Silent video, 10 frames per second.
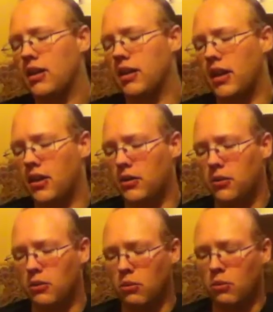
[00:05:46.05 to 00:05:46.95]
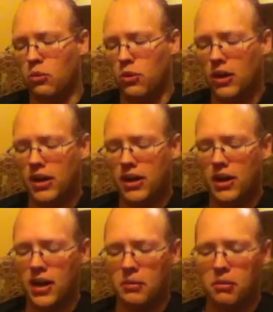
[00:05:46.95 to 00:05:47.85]
Now, why
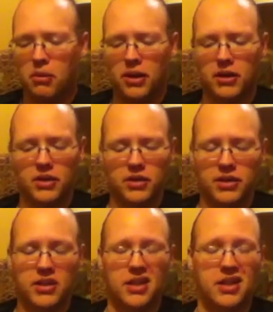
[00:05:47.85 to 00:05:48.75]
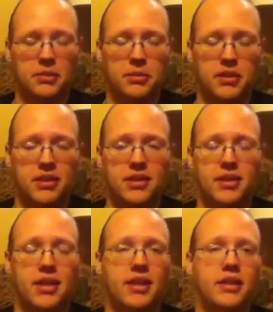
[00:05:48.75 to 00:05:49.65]
I bring all this up is
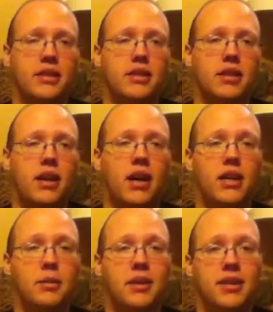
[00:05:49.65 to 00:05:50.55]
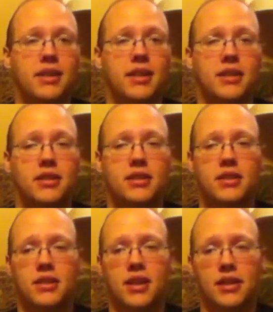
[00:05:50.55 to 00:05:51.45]
that Aniplex has
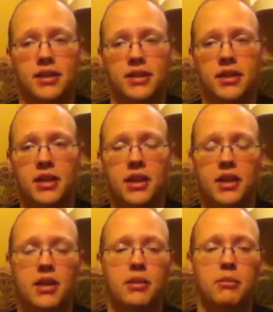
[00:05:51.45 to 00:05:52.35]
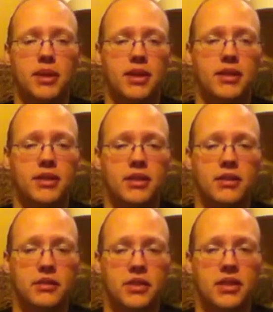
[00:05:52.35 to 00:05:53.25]
decided, because
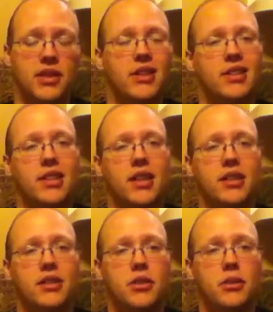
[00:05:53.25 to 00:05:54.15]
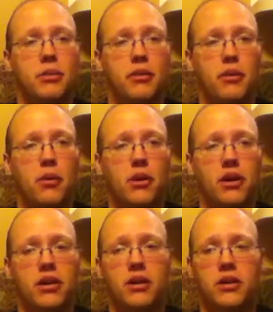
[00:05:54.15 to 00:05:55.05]
of a series that they sold
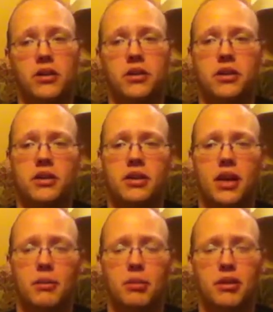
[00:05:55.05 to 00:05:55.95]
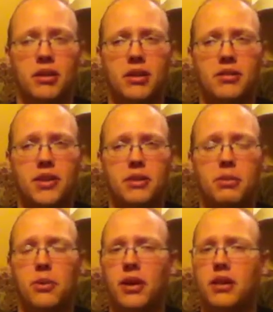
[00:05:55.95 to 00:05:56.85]
before called, I believe it's
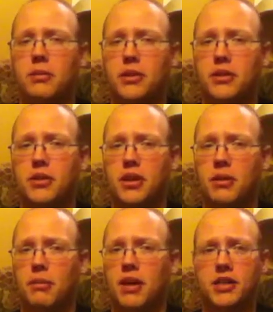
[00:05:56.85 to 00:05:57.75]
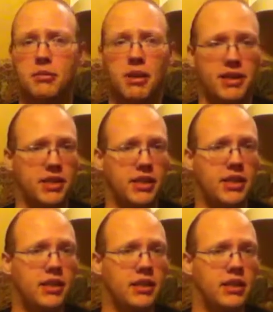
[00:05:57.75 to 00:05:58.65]
Puella Madoka Magi
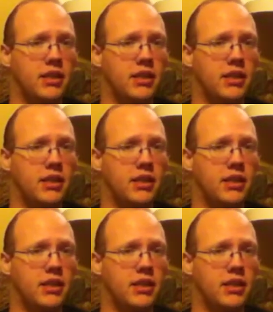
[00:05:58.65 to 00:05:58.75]
Magica,